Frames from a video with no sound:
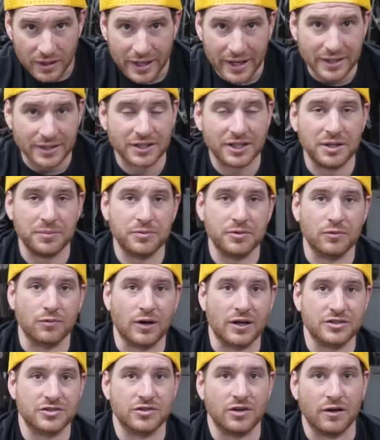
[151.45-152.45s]
and keep the
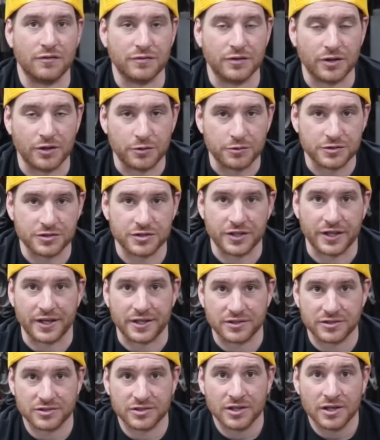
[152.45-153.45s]
rust off of those
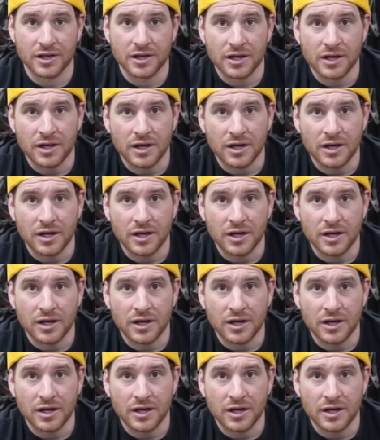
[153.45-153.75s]
things.